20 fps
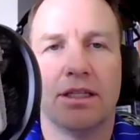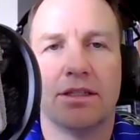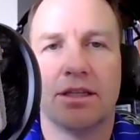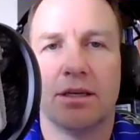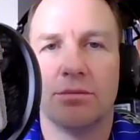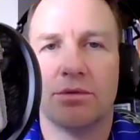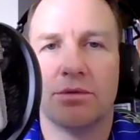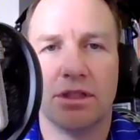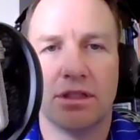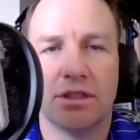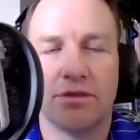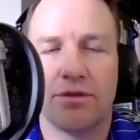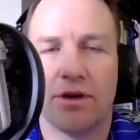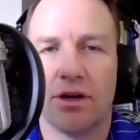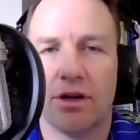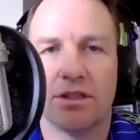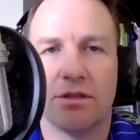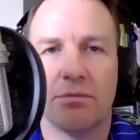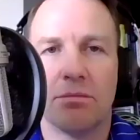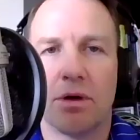on
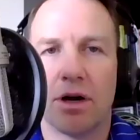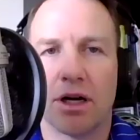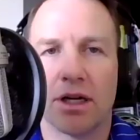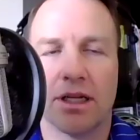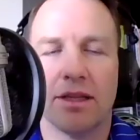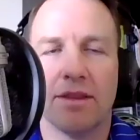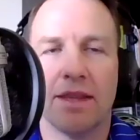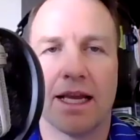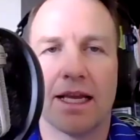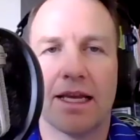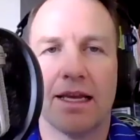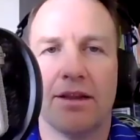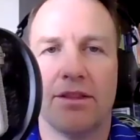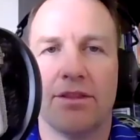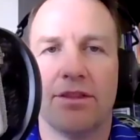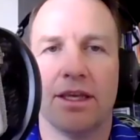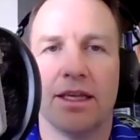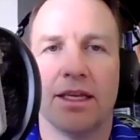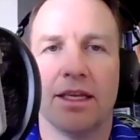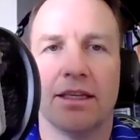assumptions as far as the market and
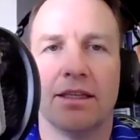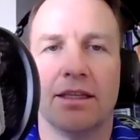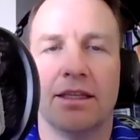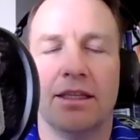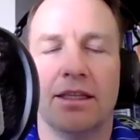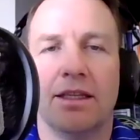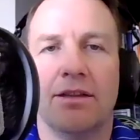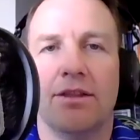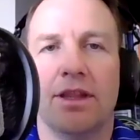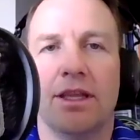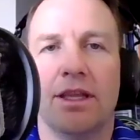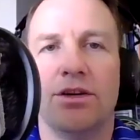that kind of thing,